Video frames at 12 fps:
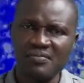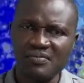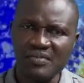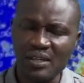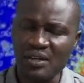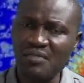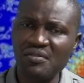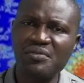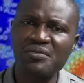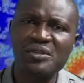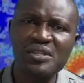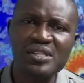The governor of
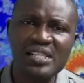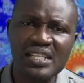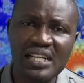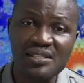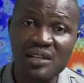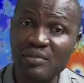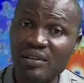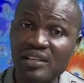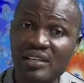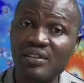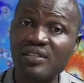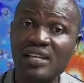Ondo State has not
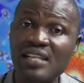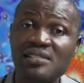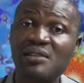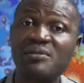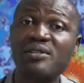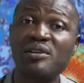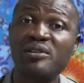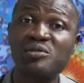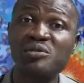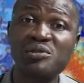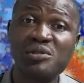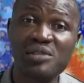returned to
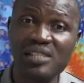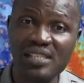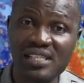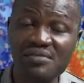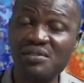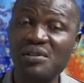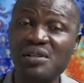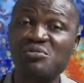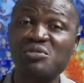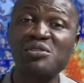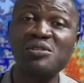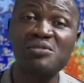Ondo State, even though he's returned to